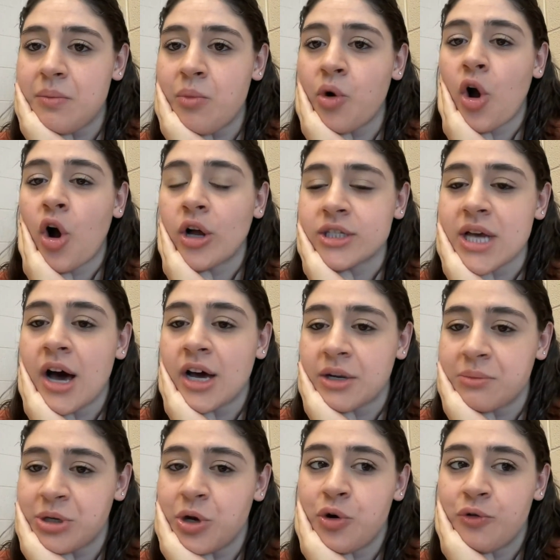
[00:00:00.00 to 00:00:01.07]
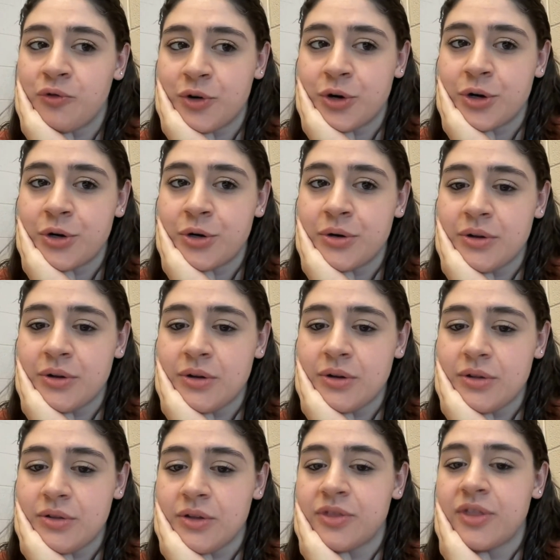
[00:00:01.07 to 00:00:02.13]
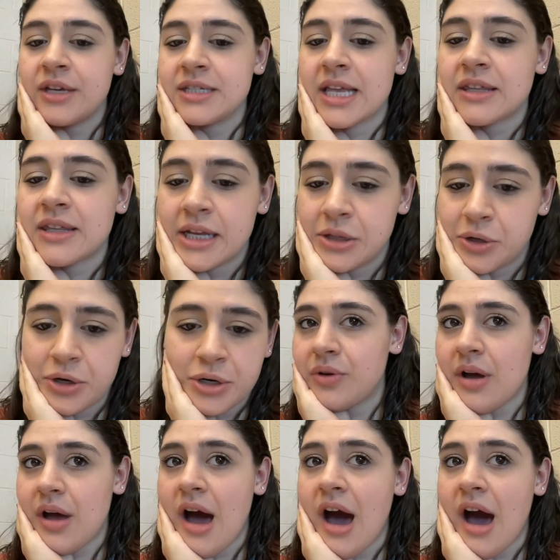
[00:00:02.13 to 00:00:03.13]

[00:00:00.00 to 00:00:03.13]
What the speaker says: more autonomy over the things that they learn.